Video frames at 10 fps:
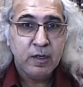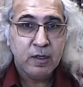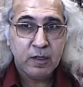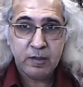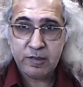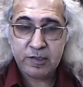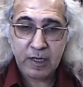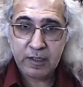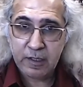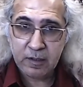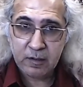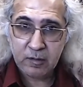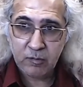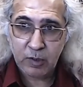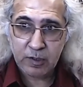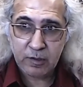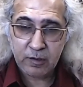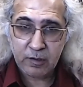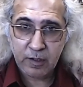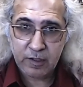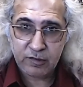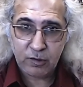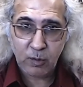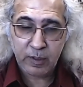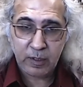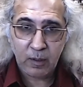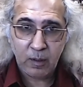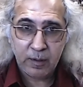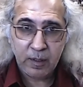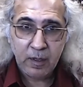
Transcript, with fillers: understanding what is going on,